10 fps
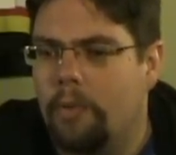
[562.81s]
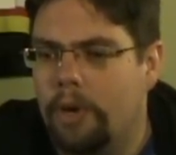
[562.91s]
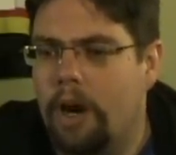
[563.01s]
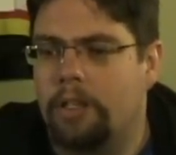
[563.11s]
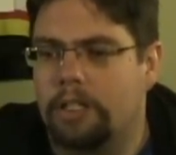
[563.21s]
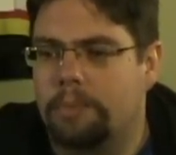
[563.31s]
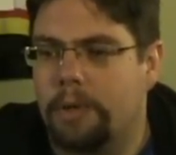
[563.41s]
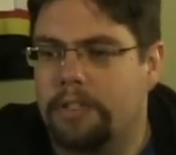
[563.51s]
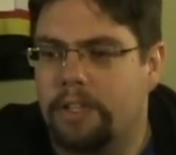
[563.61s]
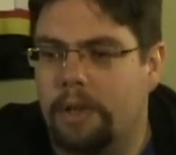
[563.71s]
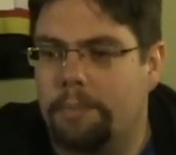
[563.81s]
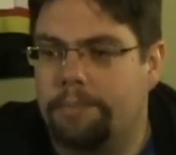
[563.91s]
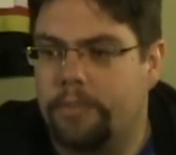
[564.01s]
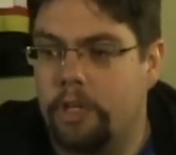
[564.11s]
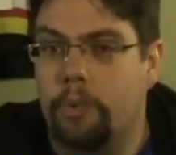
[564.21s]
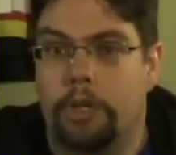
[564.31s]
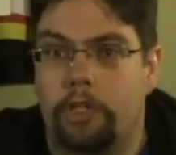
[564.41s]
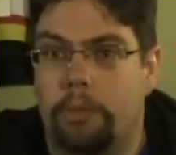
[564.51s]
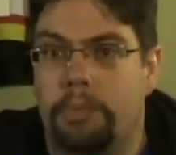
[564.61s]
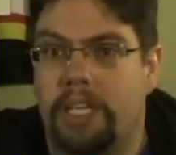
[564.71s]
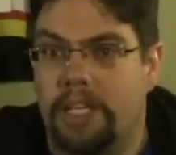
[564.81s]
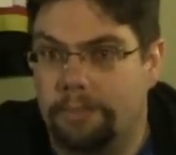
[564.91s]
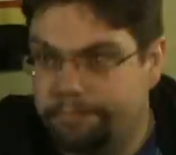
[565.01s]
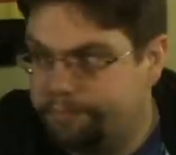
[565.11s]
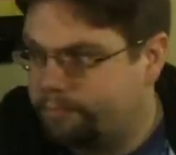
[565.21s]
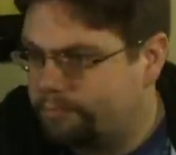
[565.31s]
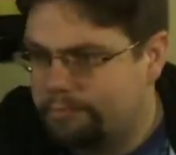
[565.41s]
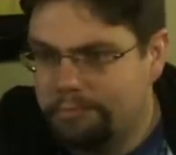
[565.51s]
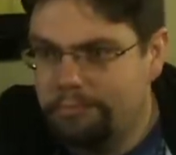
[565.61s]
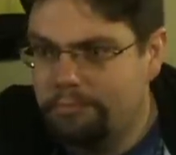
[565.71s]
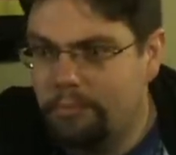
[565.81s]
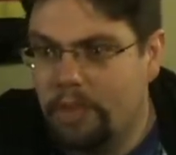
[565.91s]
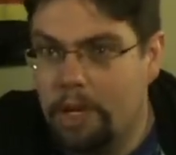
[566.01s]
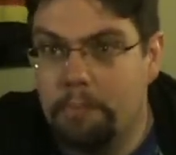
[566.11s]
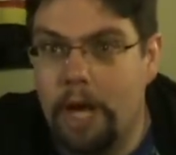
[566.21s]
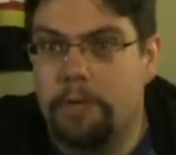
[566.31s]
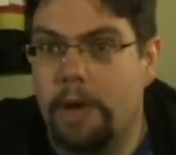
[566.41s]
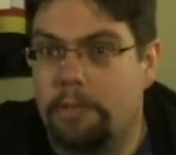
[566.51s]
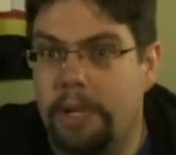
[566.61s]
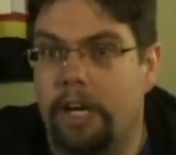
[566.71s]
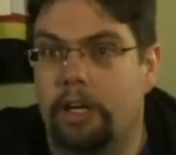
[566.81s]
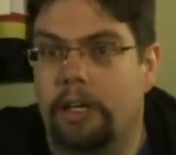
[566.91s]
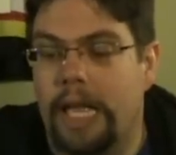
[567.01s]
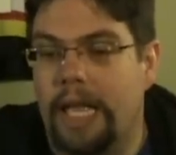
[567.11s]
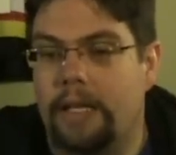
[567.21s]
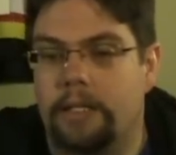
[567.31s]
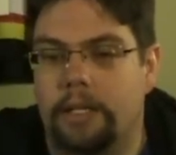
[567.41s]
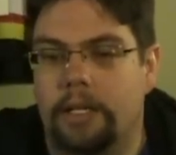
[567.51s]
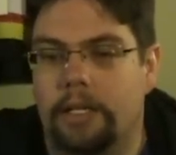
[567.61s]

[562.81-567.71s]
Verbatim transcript: Regardless, but the new one should be much, much bigger, and.